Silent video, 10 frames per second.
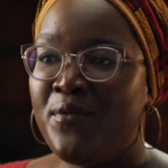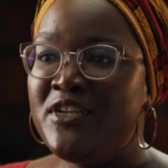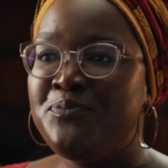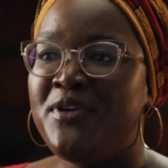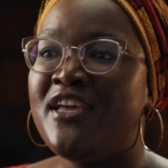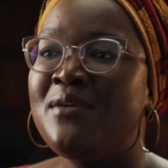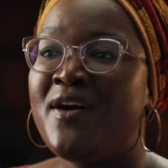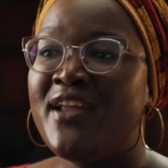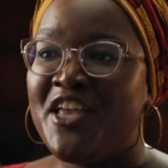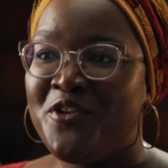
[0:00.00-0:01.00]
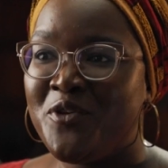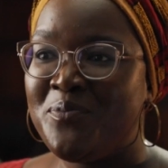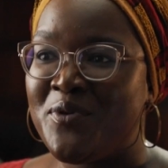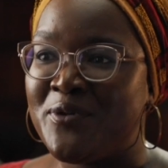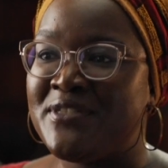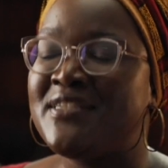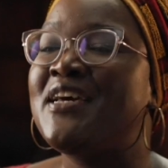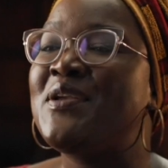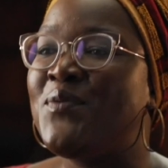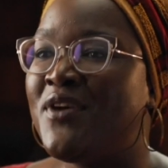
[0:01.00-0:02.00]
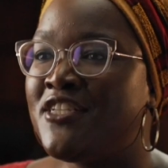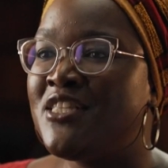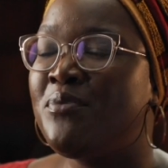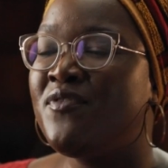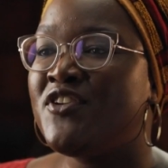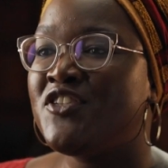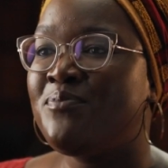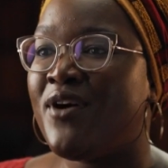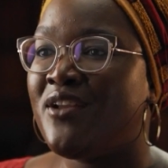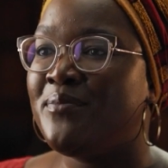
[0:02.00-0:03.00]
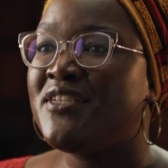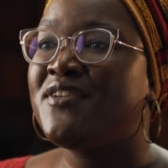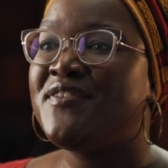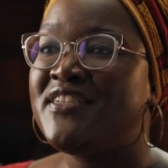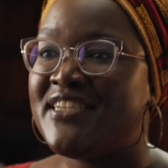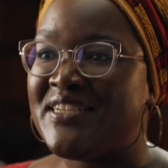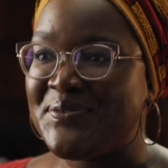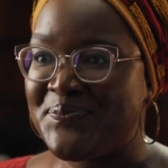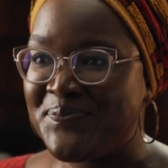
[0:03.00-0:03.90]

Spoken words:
are we speaking about annual reports, and where does the Provincial Parliament fit in?